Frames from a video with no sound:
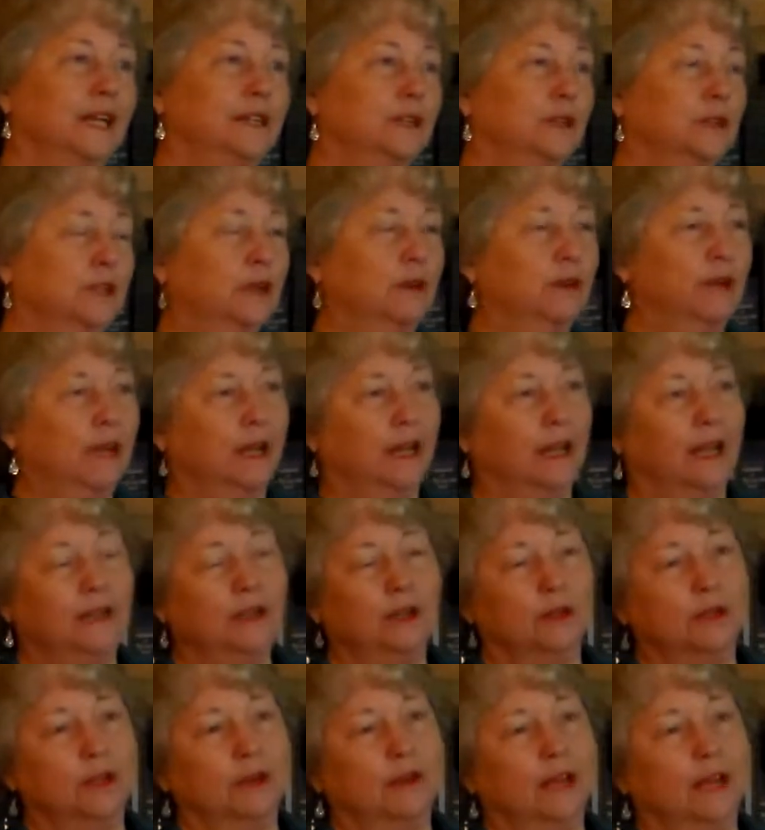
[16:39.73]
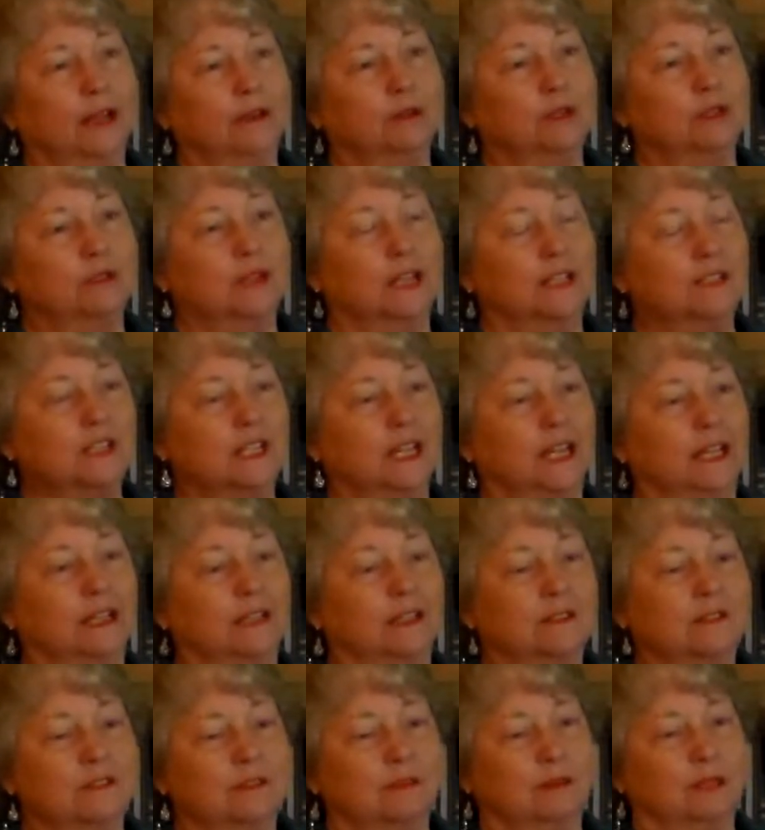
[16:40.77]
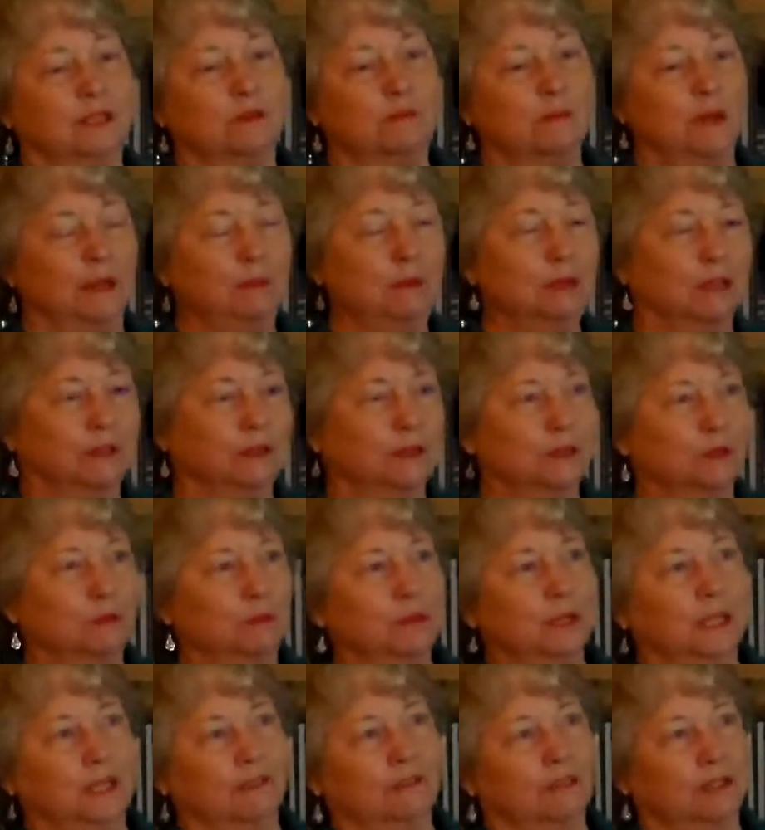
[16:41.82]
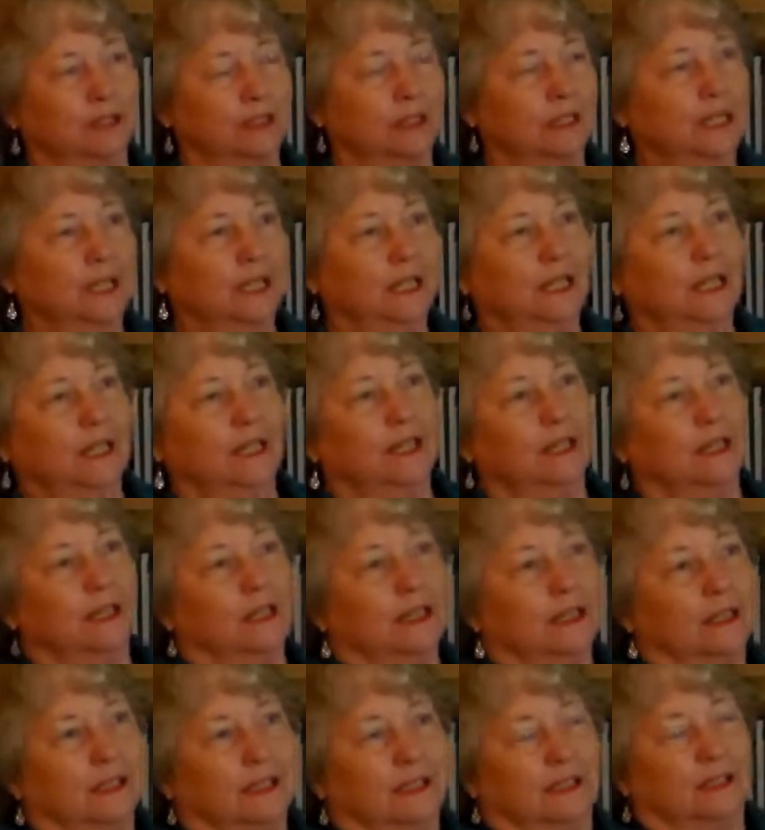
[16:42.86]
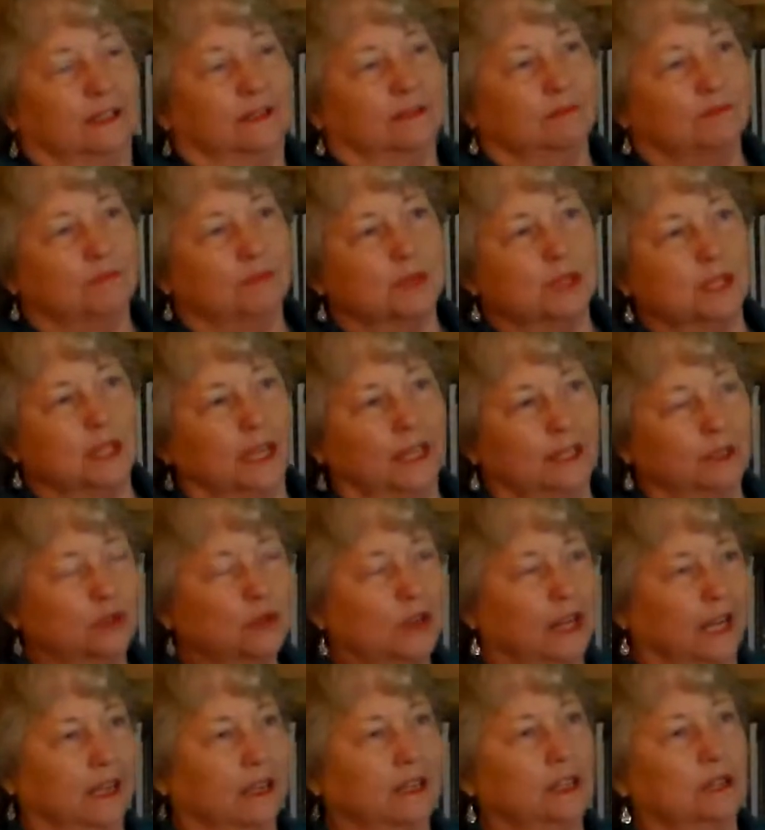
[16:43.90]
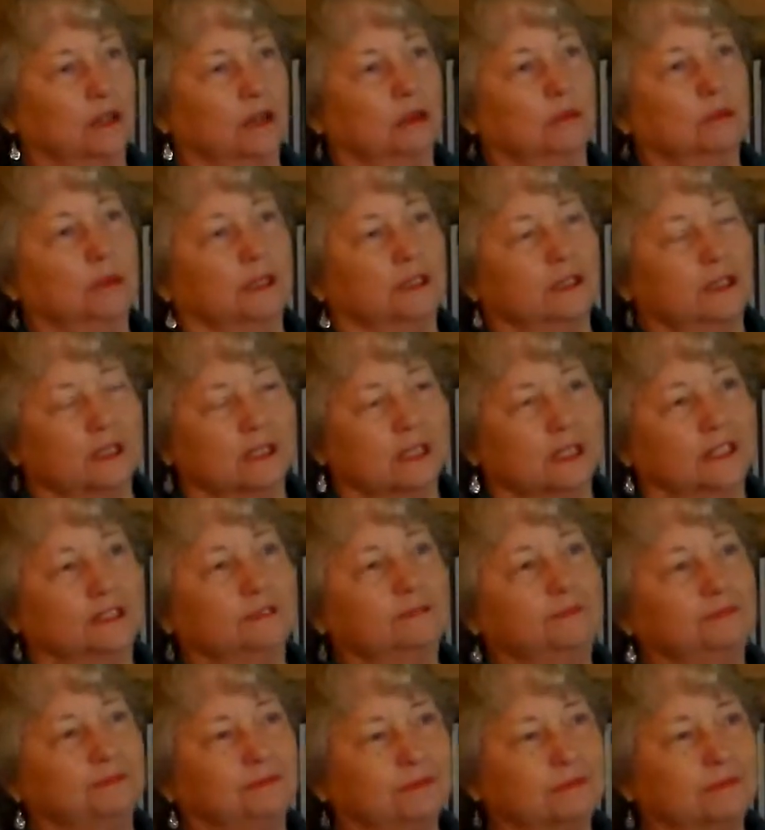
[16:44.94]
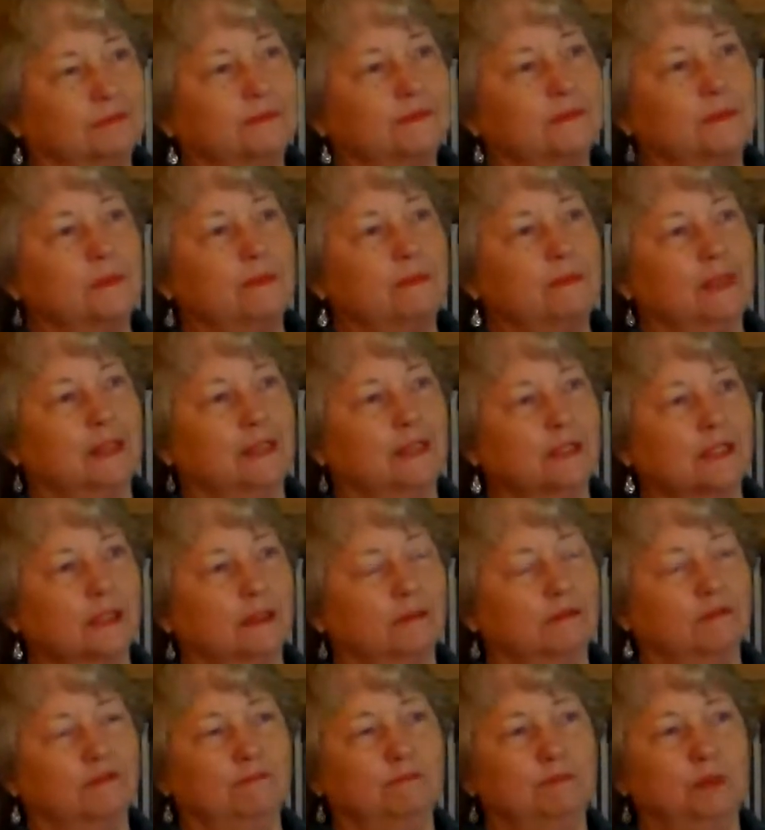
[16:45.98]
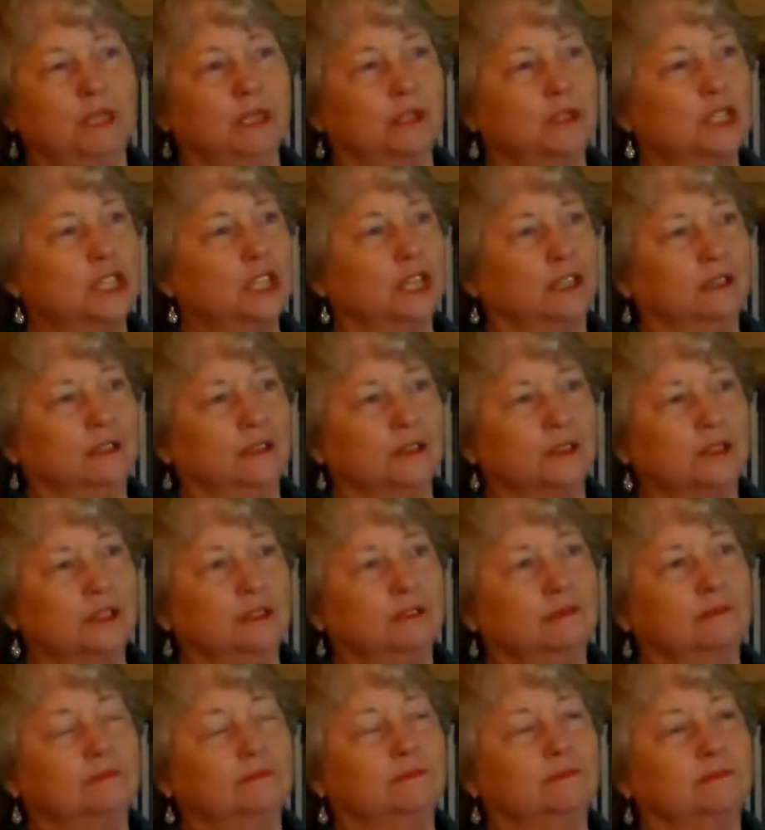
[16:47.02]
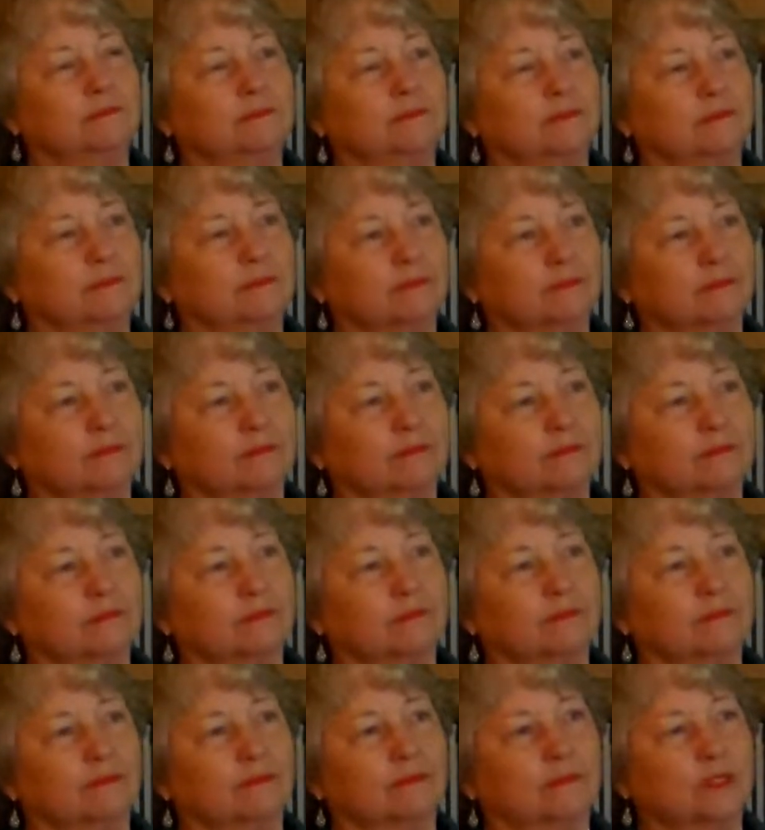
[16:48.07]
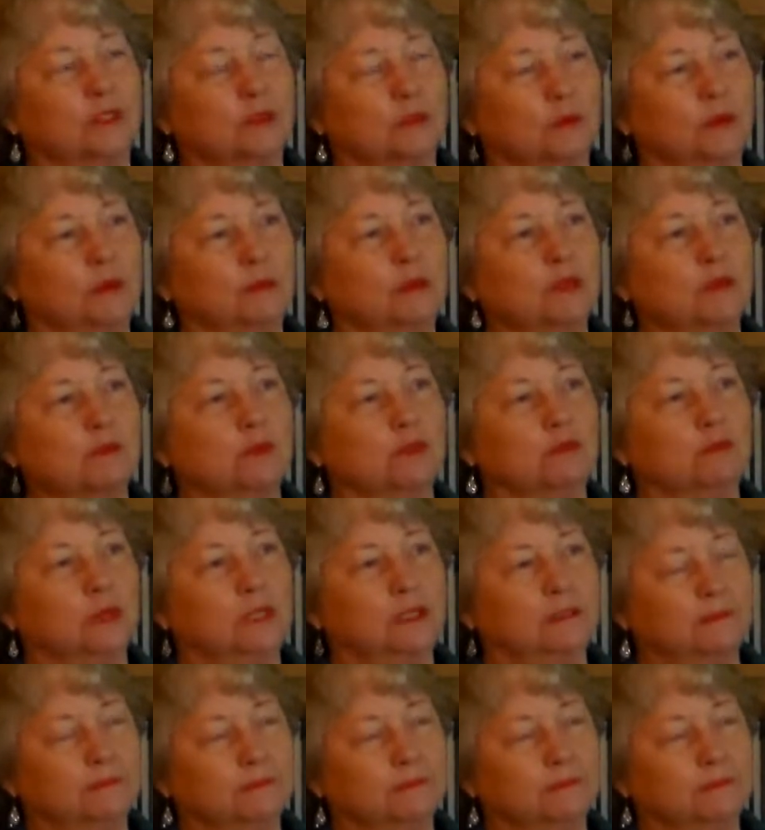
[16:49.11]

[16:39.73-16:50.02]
I don't know how to address that, and it's maybe a little bit of a sidetrack here, but it's a big challenge to the women's movement.